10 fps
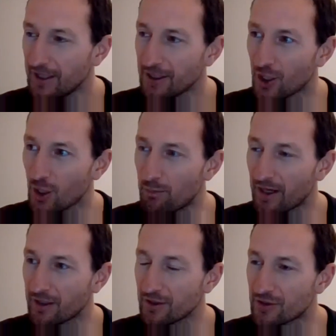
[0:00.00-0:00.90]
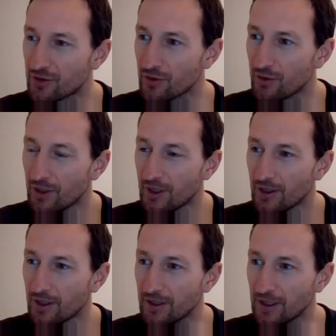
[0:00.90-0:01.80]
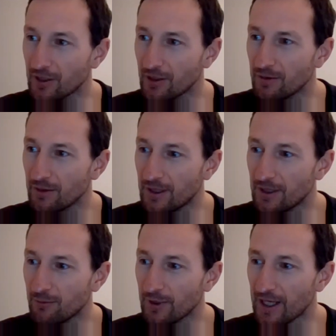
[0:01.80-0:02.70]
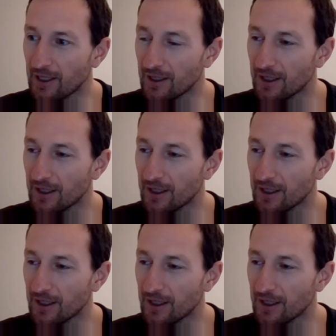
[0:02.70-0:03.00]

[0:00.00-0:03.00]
I kind of compared to, when I